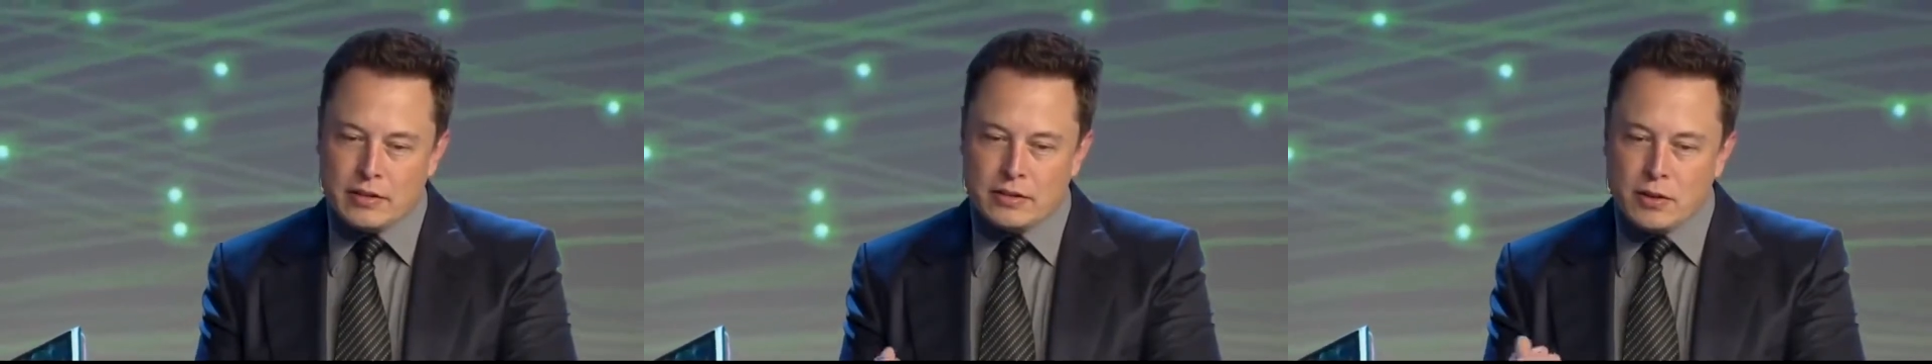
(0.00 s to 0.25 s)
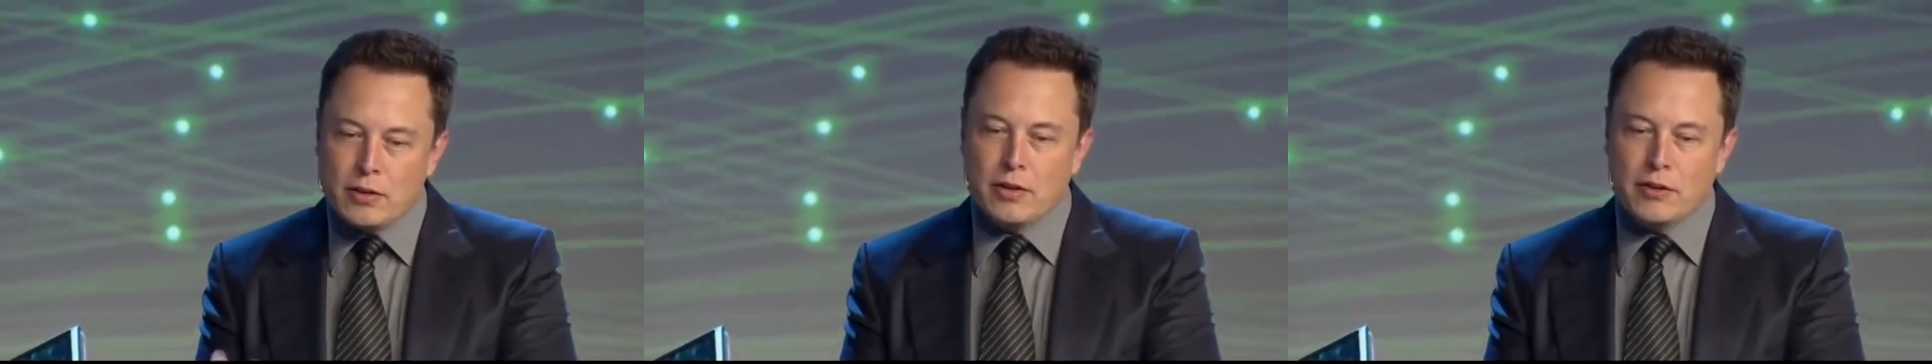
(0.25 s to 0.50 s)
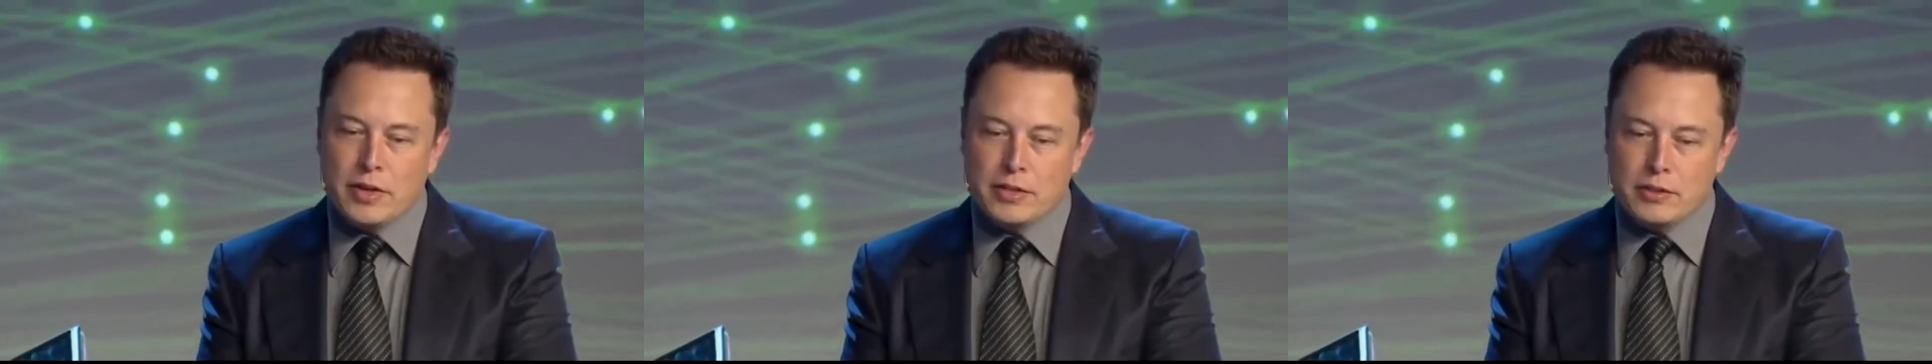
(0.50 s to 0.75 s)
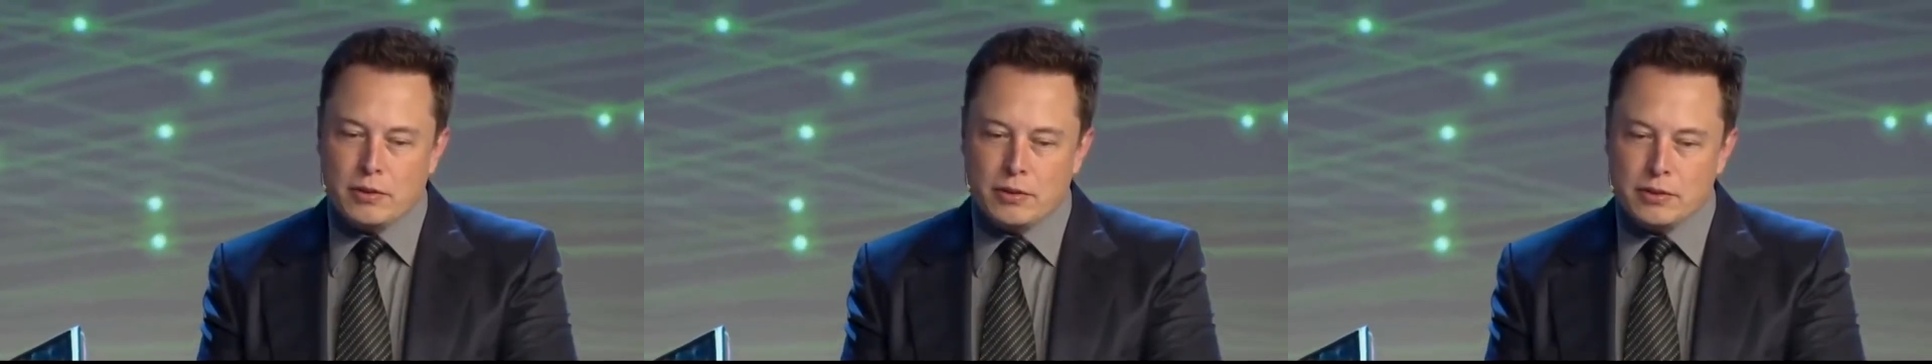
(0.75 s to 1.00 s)
the, solar
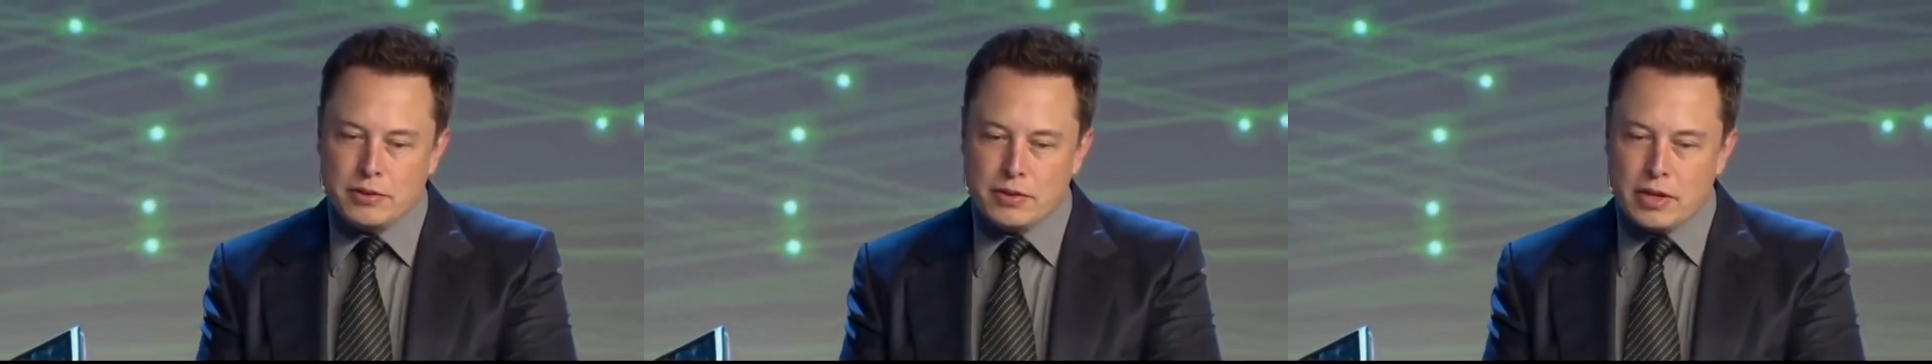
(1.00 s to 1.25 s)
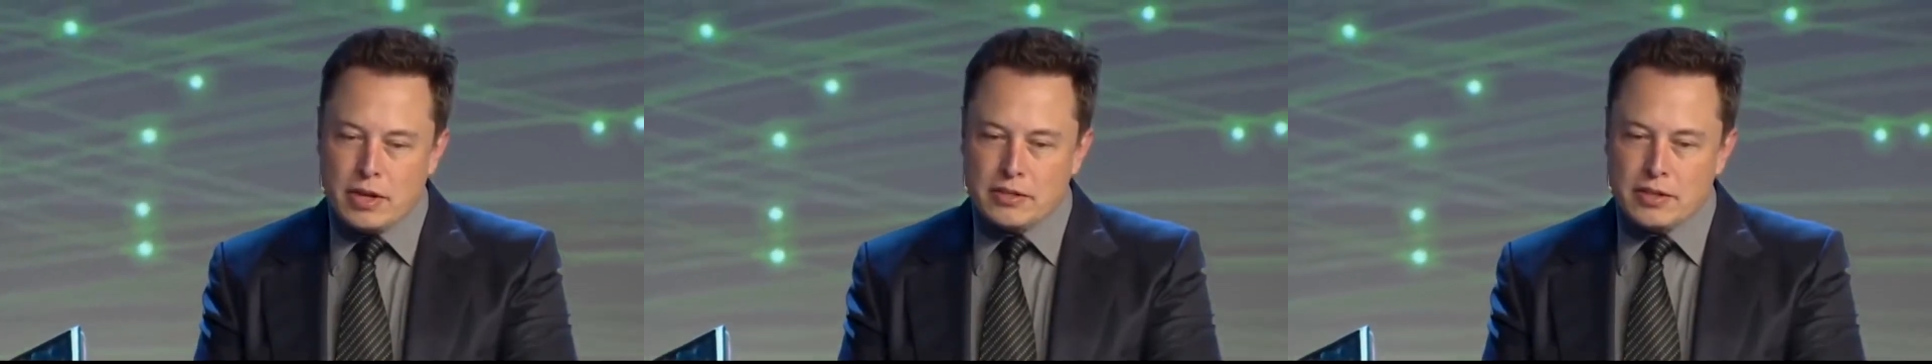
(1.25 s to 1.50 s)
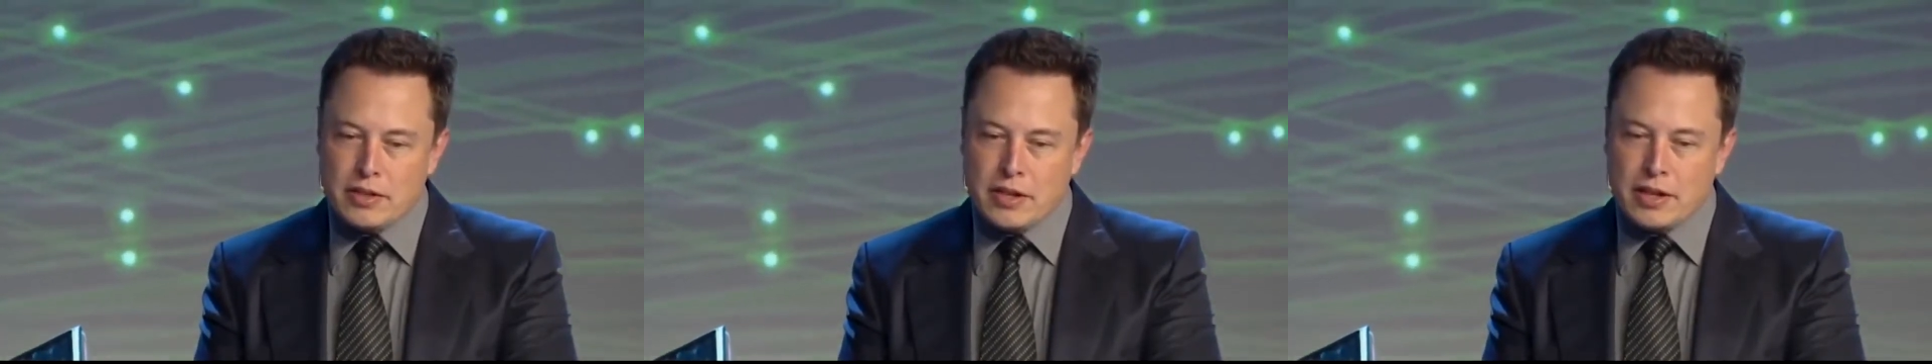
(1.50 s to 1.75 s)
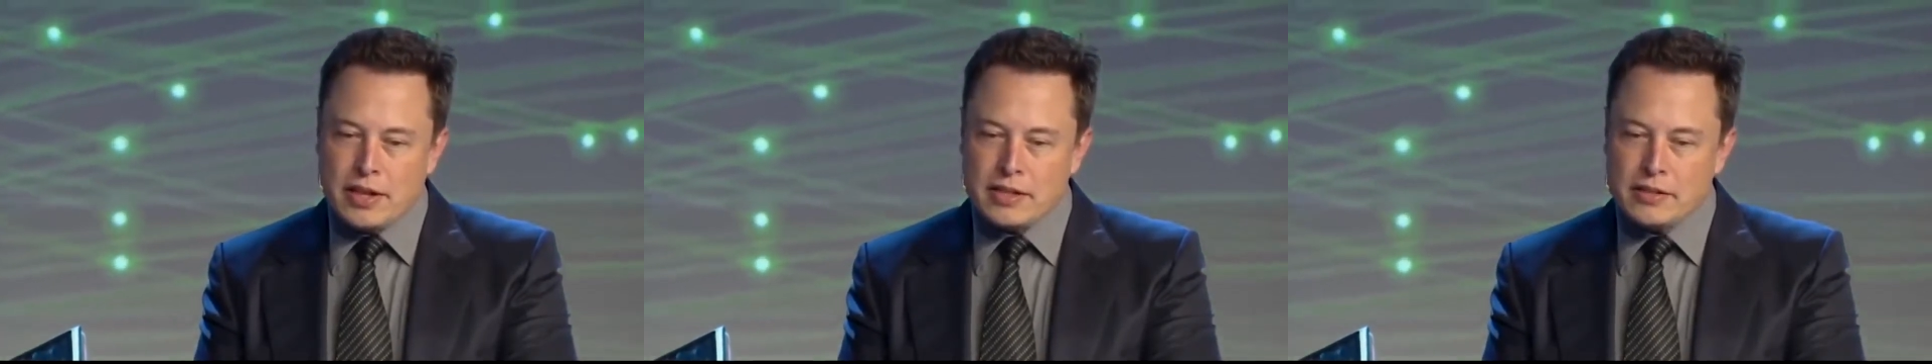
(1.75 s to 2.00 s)
resource is the
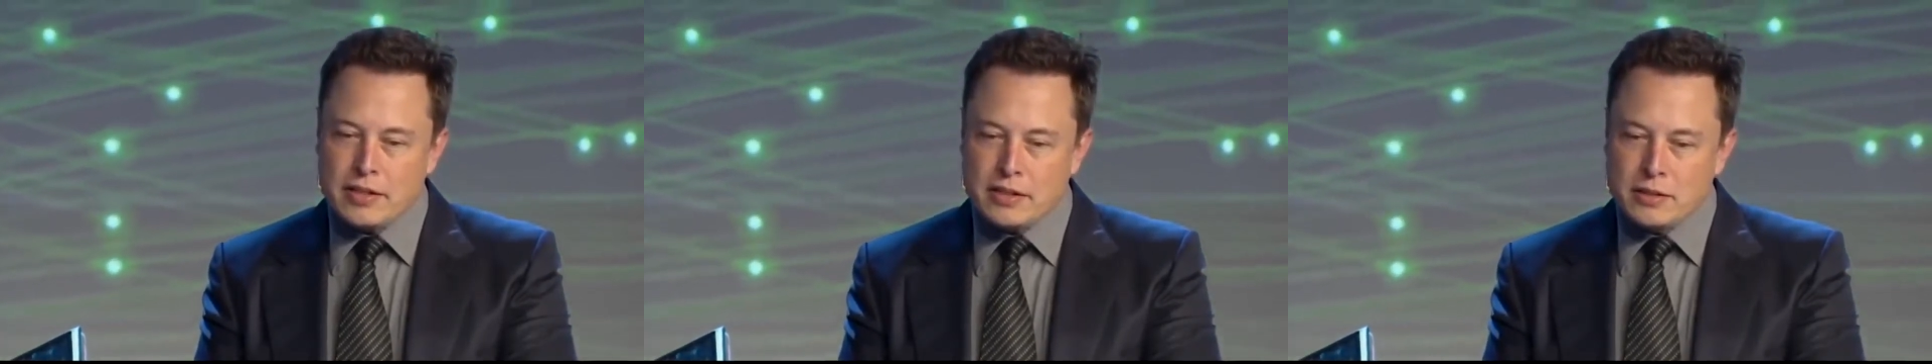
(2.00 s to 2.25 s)
thing that,